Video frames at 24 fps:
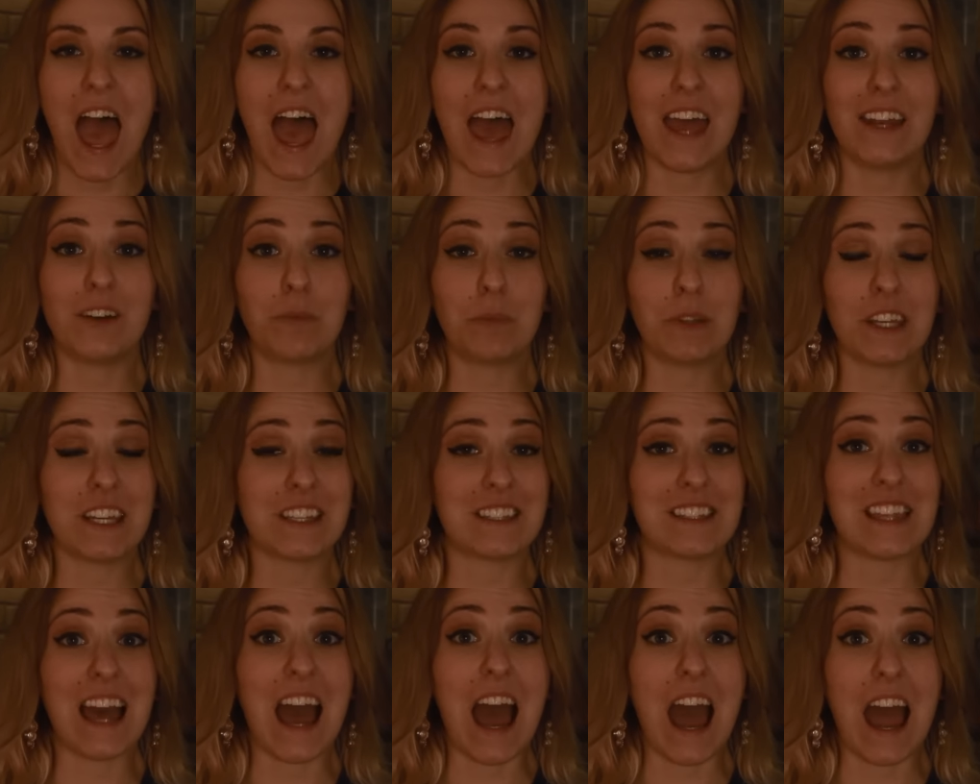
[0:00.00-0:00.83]
and a
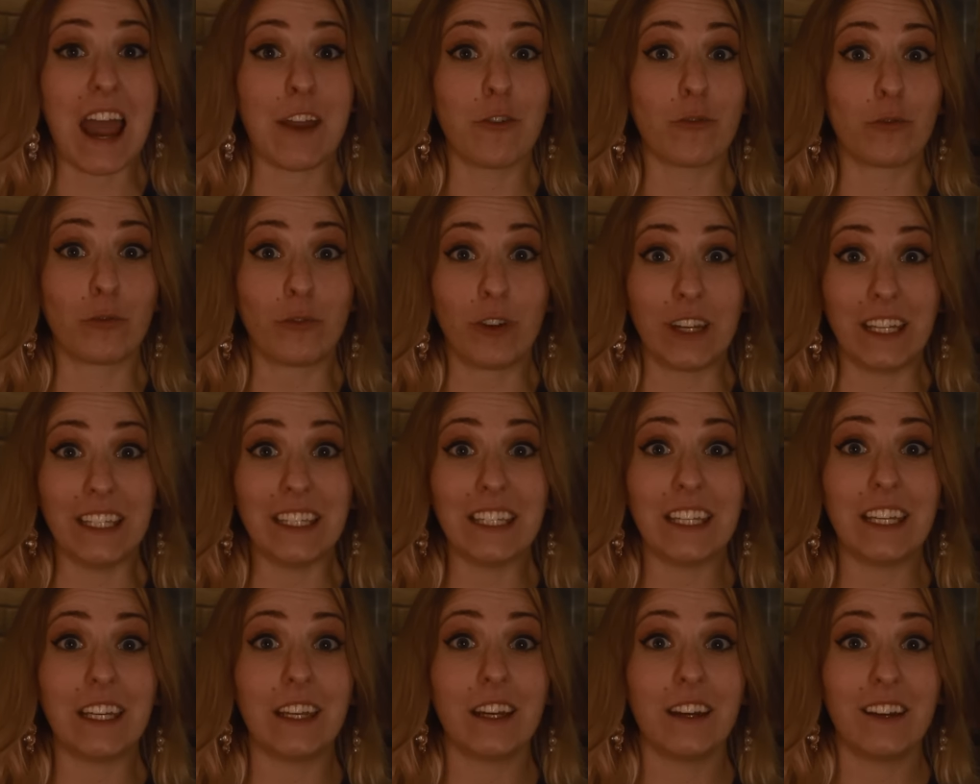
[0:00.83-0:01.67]
place that I
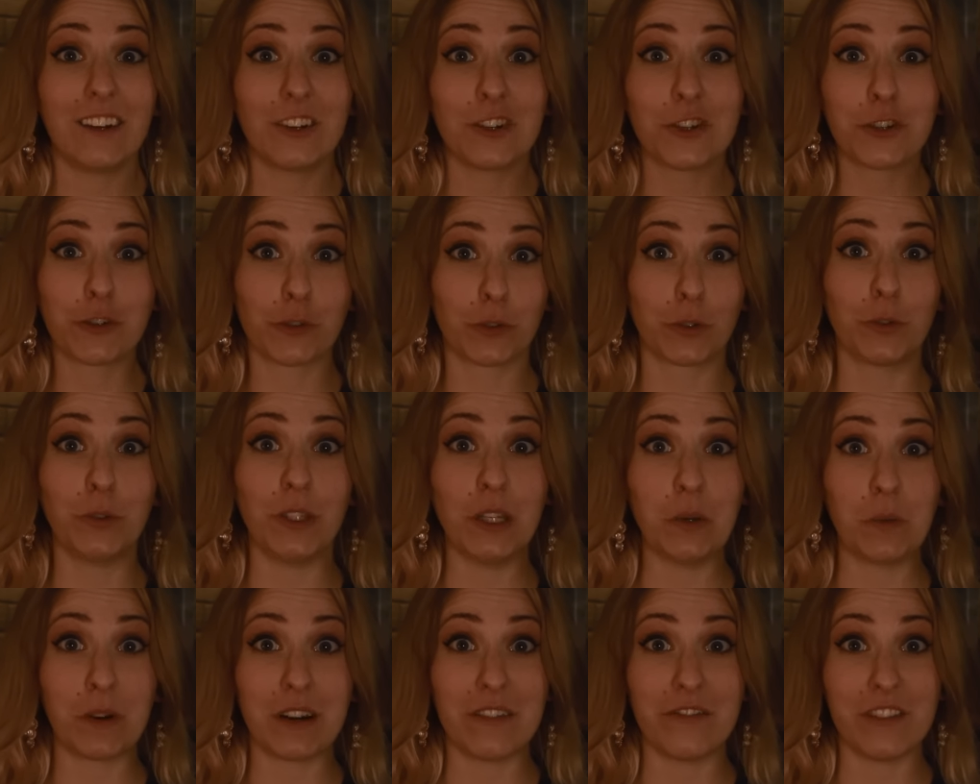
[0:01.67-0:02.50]
really
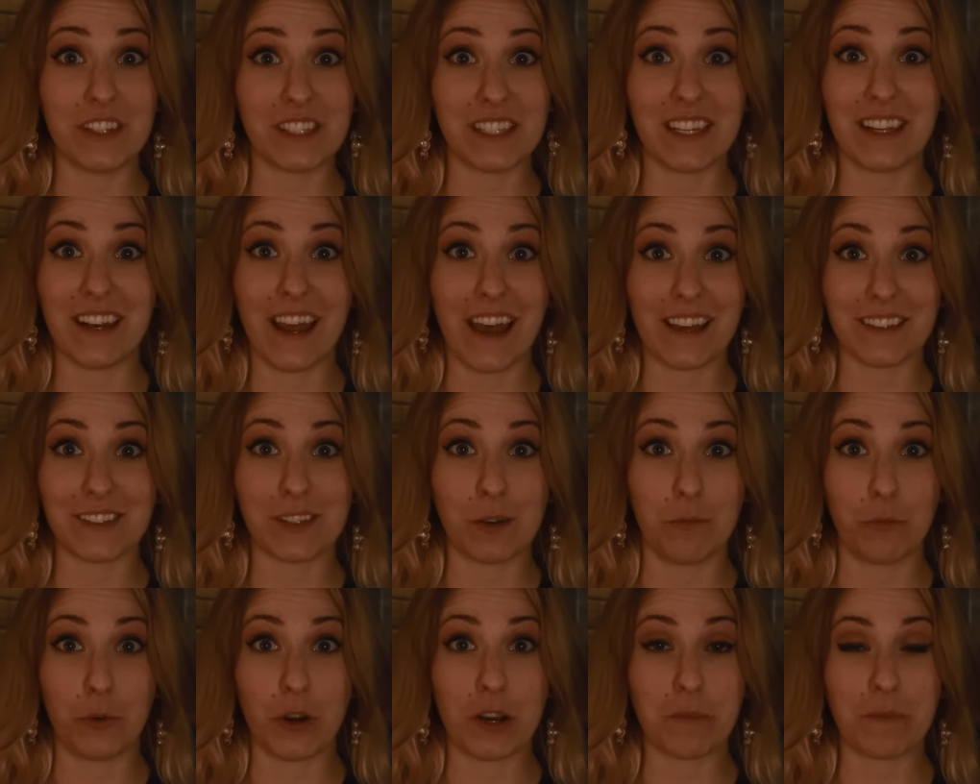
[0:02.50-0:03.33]
truly want to visit at
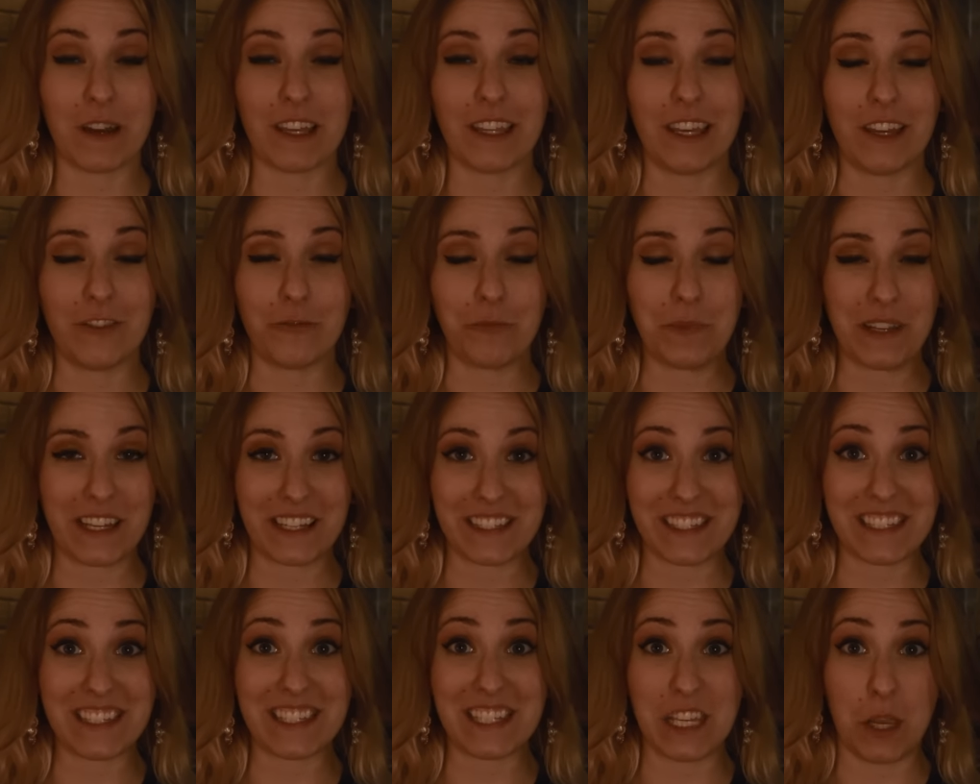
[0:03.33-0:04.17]
some point in my life
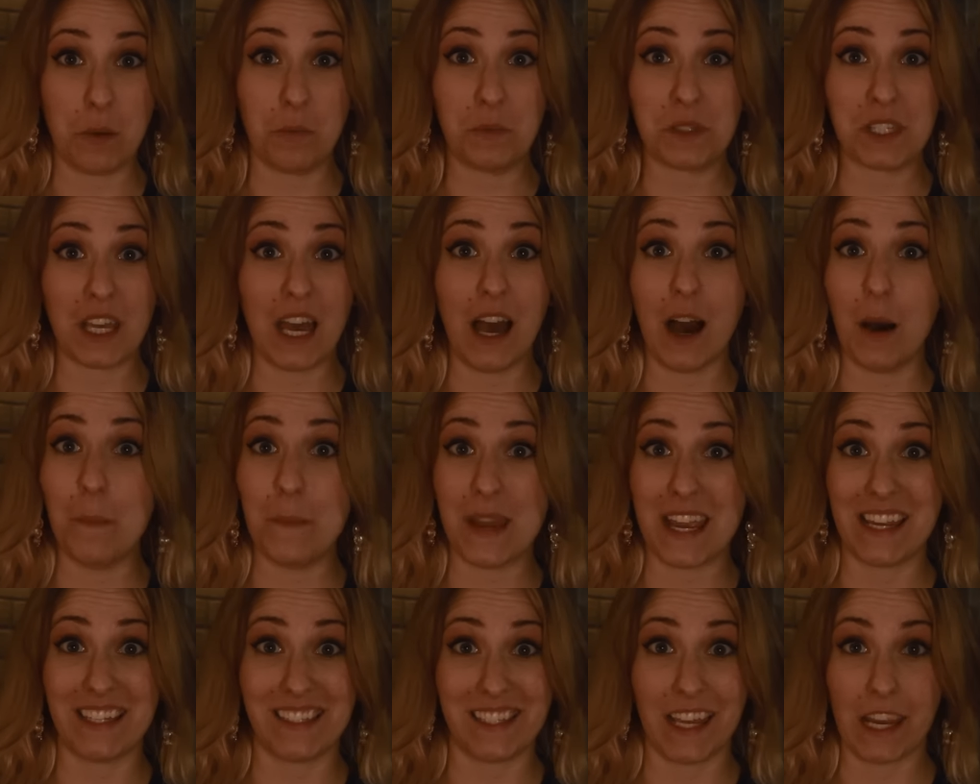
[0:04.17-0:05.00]
because it seems
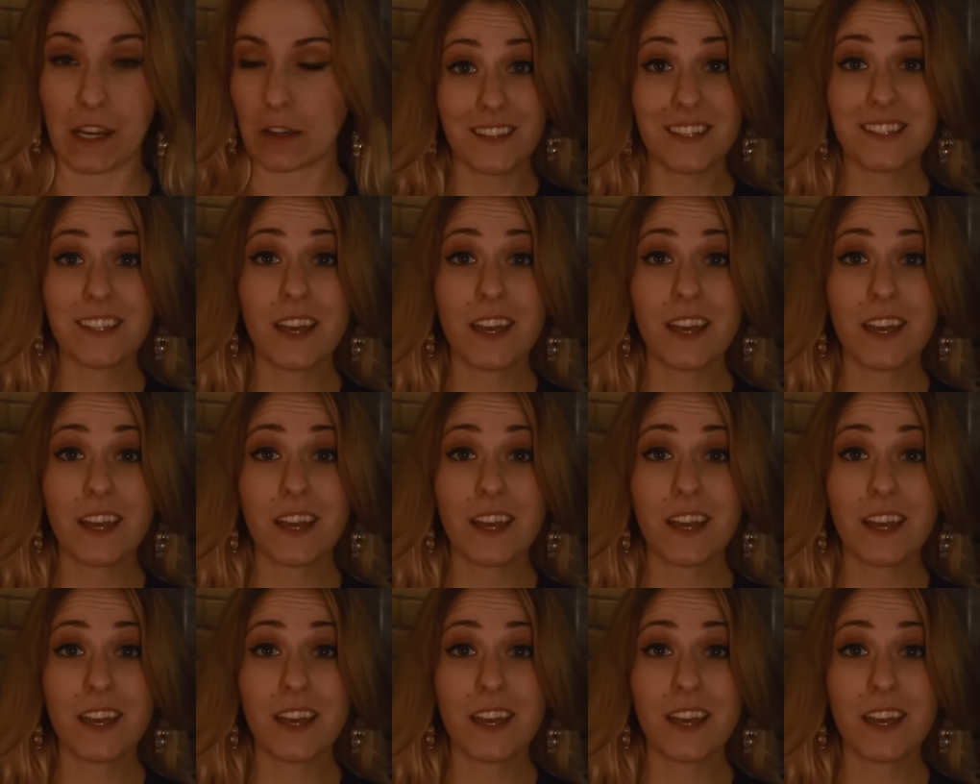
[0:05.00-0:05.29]
amazing.